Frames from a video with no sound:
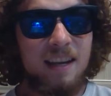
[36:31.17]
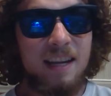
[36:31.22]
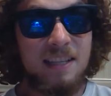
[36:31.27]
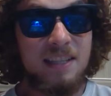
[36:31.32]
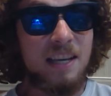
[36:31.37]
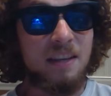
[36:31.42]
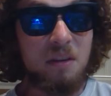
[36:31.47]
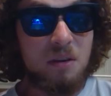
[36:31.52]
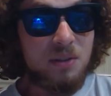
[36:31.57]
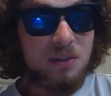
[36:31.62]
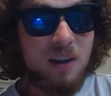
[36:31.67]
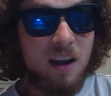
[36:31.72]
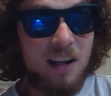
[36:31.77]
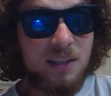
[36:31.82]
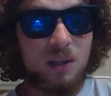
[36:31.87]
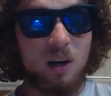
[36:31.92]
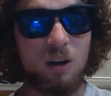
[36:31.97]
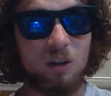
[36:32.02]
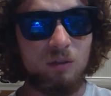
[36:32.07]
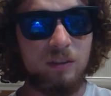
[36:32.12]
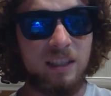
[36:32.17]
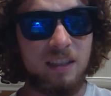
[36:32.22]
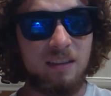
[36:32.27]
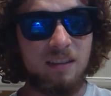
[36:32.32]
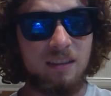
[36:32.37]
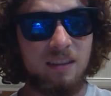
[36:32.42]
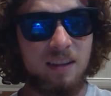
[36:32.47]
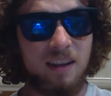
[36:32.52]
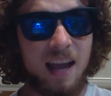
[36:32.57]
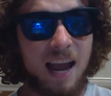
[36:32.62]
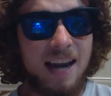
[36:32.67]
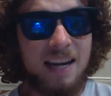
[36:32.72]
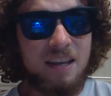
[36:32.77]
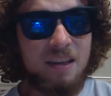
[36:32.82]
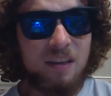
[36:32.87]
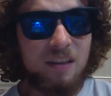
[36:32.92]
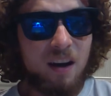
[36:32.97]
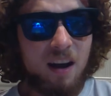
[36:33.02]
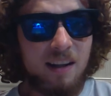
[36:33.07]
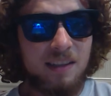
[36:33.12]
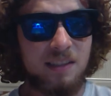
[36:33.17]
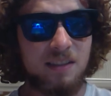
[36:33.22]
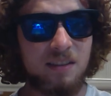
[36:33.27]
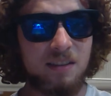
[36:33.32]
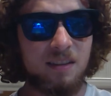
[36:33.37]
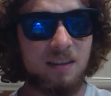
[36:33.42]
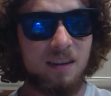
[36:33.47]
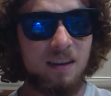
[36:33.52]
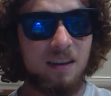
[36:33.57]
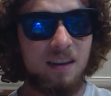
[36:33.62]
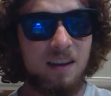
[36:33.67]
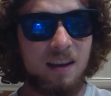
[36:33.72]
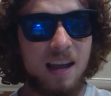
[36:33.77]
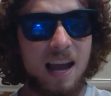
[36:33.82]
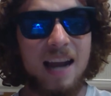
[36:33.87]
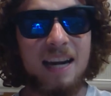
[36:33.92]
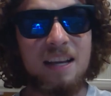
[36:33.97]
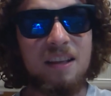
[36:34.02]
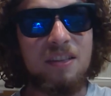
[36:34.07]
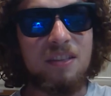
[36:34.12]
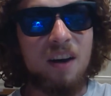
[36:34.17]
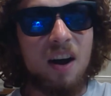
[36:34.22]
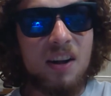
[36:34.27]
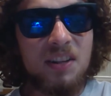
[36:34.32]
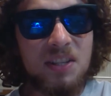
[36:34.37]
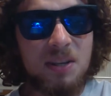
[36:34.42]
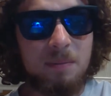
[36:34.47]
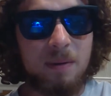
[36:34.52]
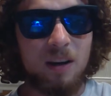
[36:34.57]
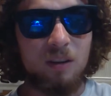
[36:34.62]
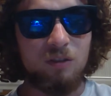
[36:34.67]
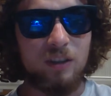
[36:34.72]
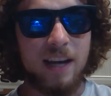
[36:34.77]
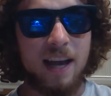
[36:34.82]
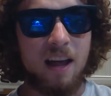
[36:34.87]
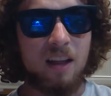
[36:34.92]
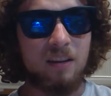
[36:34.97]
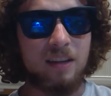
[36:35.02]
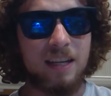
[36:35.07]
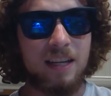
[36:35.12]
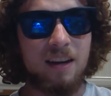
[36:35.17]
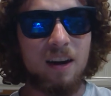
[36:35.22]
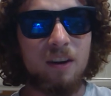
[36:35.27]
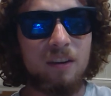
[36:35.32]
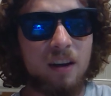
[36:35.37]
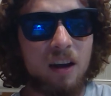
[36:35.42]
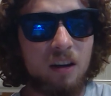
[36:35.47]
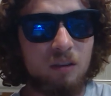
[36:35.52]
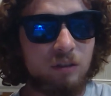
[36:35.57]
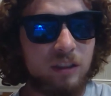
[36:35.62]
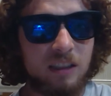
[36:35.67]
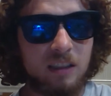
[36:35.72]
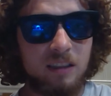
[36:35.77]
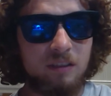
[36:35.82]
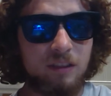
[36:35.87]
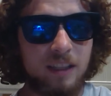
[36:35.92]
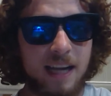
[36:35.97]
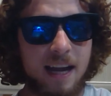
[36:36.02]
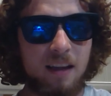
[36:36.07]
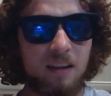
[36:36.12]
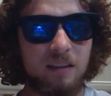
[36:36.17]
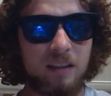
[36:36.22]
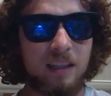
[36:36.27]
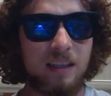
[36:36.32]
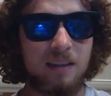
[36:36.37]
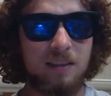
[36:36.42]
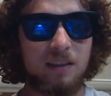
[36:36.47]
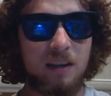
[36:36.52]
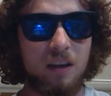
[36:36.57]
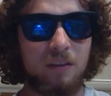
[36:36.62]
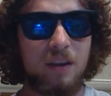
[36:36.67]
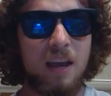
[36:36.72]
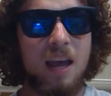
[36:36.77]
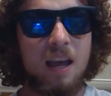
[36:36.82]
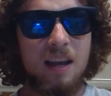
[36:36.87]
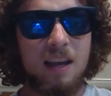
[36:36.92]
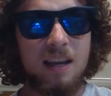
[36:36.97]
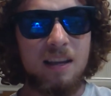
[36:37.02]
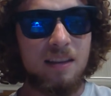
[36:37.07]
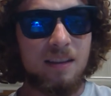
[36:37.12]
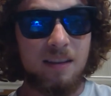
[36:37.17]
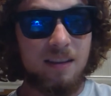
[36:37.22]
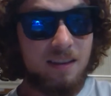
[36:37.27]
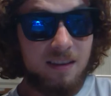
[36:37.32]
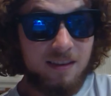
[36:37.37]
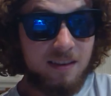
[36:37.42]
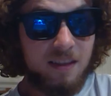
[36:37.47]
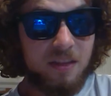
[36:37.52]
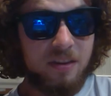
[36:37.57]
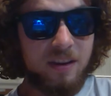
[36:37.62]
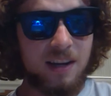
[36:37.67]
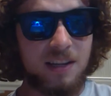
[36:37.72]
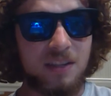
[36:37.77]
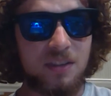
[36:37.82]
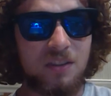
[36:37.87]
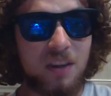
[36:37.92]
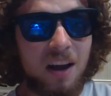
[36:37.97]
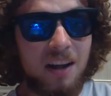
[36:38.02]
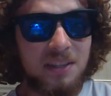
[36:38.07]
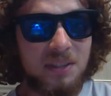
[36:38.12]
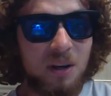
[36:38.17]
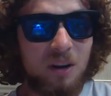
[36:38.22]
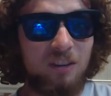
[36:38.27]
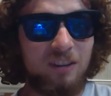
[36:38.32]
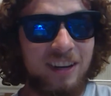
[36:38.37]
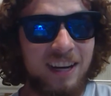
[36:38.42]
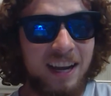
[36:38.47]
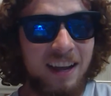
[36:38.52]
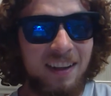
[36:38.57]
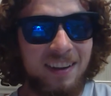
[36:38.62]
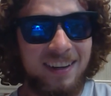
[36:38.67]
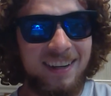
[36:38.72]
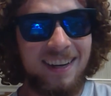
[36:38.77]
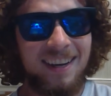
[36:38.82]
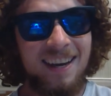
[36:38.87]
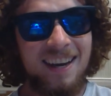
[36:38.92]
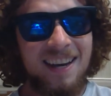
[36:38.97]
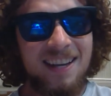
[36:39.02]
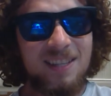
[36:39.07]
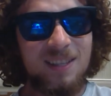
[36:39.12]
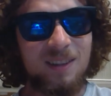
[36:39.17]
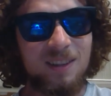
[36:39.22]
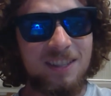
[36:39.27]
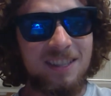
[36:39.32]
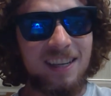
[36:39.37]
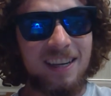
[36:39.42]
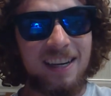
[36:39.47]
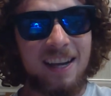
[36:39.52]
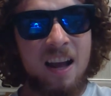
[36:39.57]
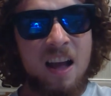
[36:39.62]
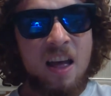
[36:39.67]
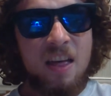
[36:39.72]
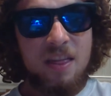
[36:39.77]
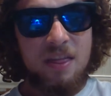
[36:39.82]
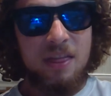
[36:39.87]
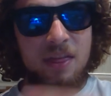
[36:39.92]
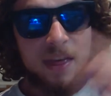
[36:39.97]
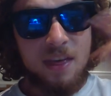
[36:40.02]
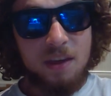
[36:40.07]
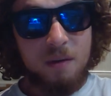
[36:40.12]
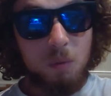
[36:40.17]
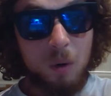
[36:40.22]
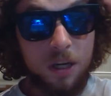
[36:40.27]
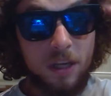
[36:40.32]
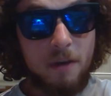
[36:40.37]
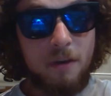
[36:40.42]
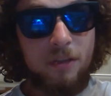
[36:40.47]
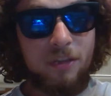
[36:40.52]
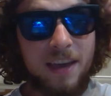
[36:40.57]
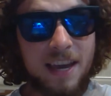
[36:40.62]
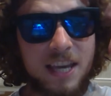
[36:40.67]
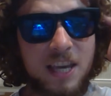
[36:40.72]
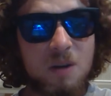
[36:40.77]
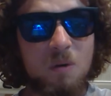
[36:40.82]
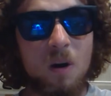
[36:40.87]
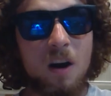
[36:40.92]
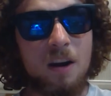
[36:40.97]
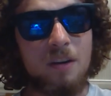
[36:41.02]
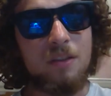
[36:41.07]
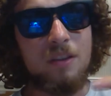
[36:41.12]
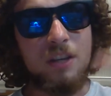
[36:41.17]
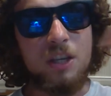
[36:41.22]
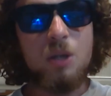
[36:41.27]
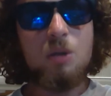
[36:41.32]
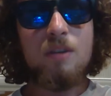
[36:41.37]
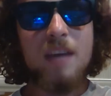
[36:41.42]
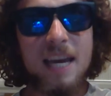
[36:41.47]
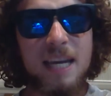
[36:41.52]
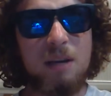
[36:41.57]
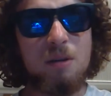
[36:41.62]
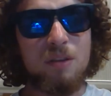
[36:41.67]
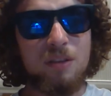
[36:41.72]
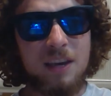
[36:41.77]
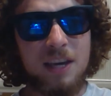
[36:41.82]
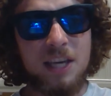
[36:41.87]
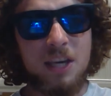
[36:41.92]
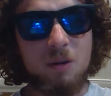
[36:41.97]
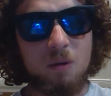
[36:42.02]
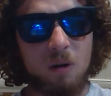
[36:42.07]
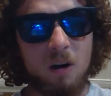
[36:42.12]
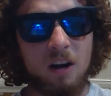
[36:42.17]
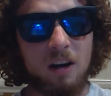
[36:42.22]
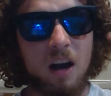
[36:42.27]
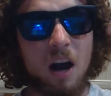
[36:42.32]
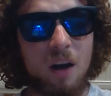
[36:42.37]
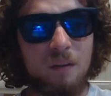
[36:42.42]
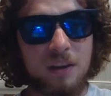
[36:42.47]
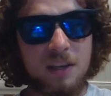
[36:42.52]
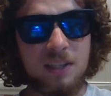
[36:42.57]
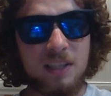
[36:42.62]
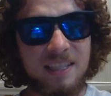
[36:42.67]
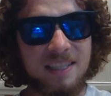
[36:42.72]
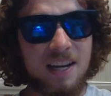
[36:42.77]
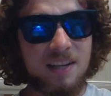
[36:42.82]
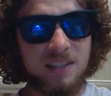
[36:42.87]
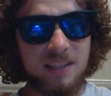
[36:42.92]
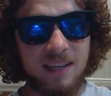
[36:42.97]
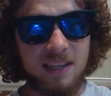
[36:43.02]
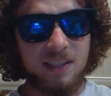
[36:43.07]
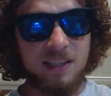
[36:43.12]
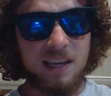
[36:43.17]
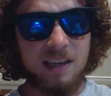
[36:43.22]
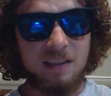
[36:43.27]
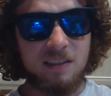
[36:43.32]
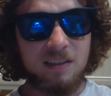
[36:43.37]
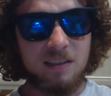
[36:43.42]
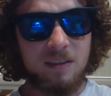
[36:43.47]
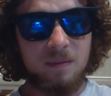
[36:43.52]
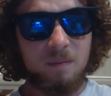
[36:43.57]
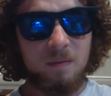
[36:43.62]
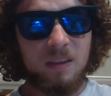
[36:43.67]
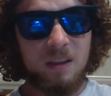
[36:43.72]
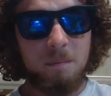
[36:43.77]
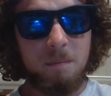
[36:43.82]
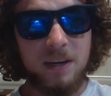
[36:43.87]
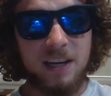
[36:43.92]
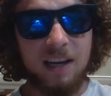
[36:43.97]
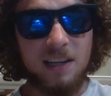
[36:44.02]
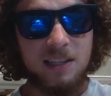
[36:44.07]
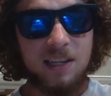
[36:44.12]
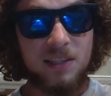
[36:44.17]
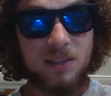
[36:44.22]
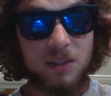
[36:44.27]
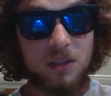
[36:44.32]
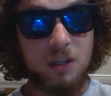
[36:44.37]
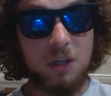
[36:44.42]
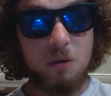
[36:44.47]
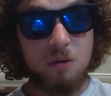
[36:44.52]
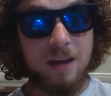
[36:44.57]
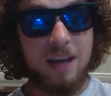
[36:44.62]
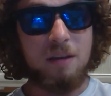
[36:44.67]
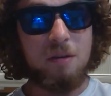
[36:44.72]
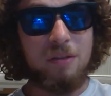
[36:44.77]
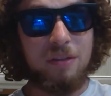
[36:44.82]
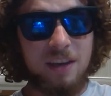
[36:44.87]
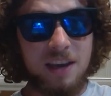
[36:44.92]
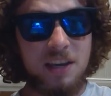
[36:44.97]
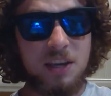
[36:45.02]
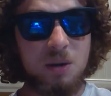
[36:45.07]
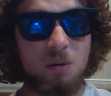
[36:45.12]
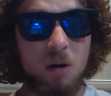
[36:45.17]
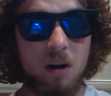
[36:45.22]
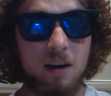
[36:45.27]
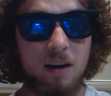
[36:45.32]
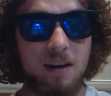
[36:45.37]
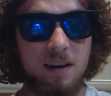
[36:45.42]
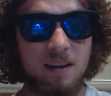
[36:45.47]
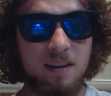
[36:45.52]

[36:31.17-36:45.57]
those thoughts aren't real. Any thoughts about reality are not really reality itself. Because thoughts aren't reality. So it's like the way you think you are, the you that you think you are obviously doesn't exist, because it's the you that you think you are.